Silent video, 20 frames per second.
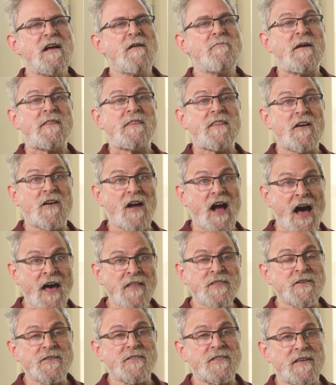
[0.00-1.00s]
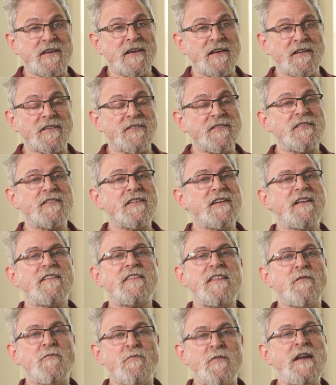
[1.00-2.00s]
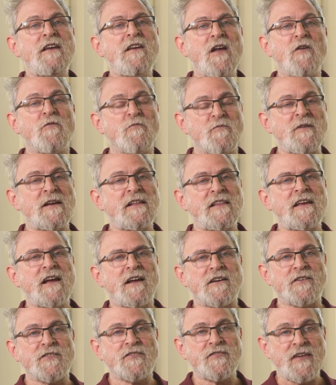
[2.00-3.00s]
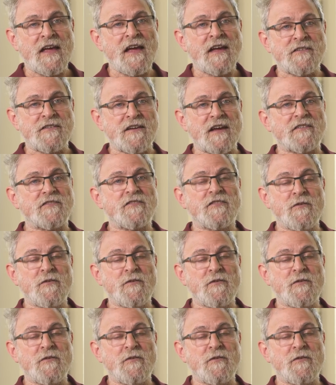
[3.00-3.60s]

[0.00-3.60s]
But there are other things that we don't really understand yet.